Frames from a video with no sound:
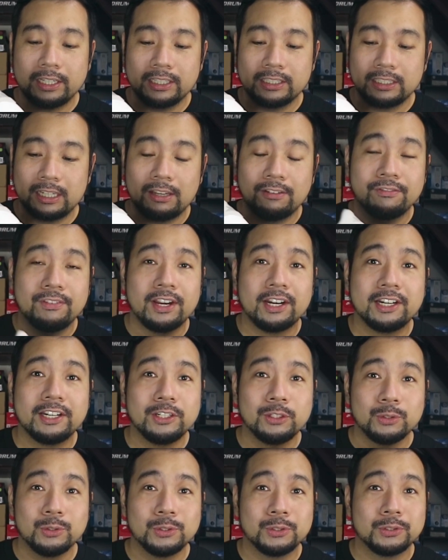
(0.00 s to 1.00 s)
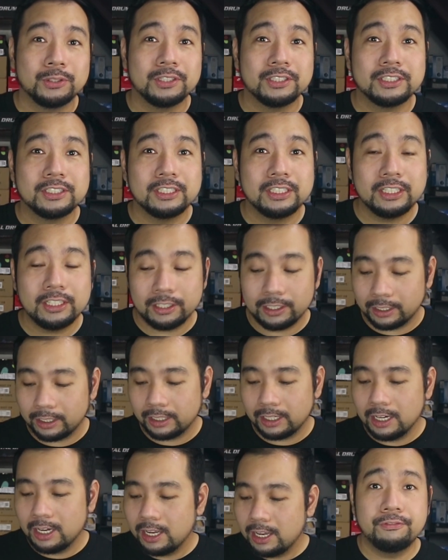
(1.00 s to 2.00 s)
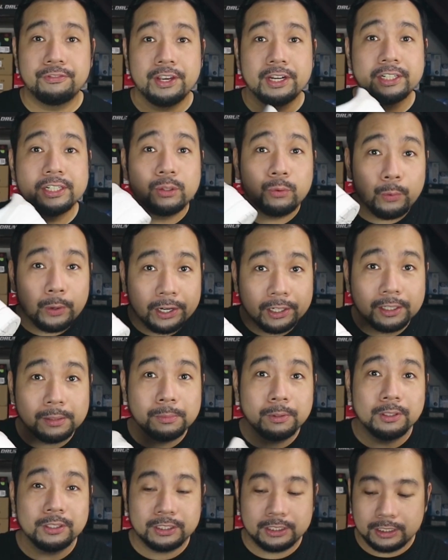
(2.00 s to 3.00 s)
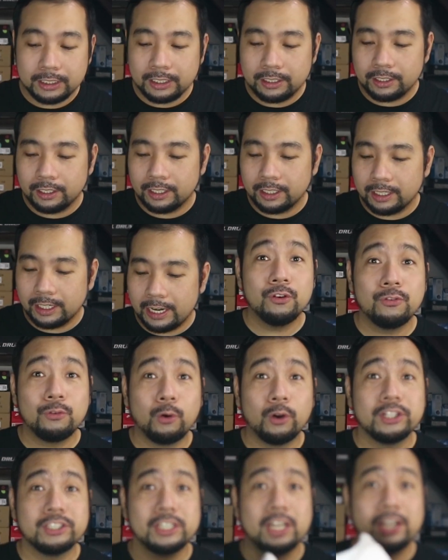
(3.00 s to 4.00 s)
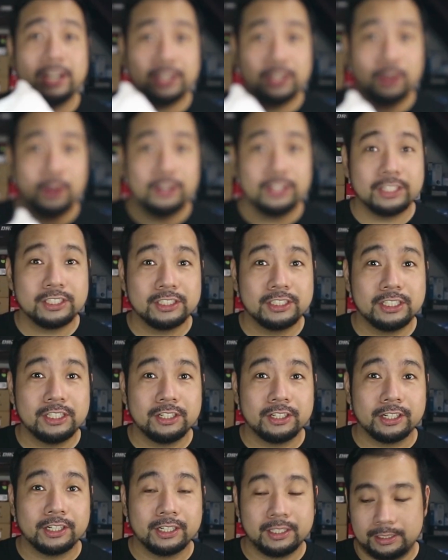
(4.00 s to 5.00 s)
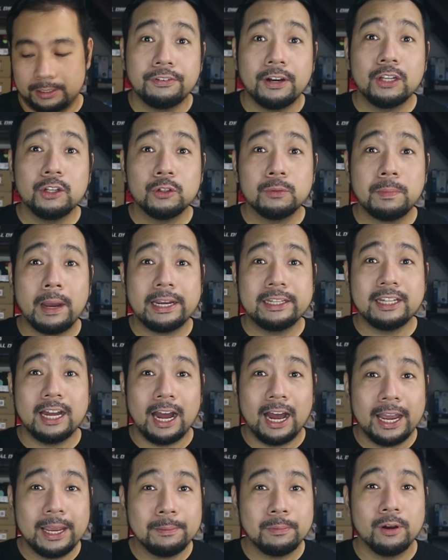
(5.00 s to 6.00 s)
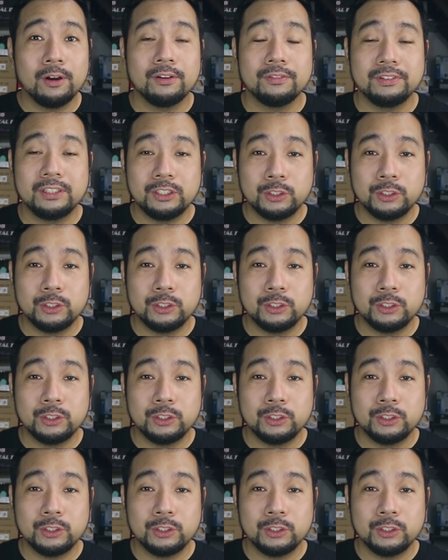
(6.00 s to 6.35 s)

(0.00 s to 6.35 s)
is a very neutral sneaker, a very wearable sneaker, and of course an iconic sneaker, followed by the hype of